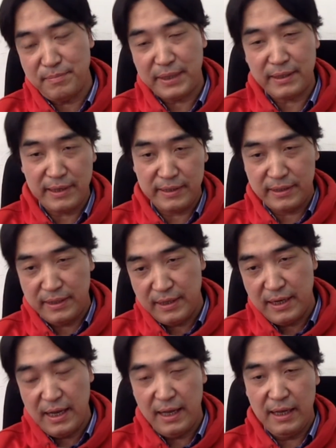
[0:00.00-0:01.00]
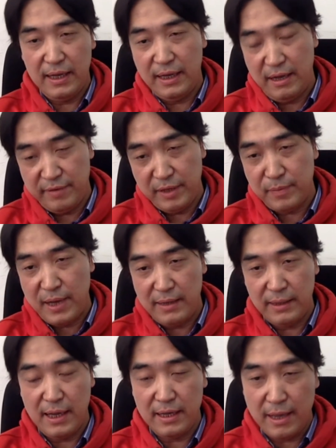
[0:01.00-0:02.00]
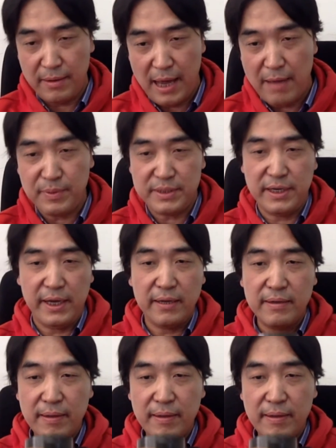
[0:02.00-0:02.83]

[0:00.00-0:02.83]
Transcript: make it available on FPGA.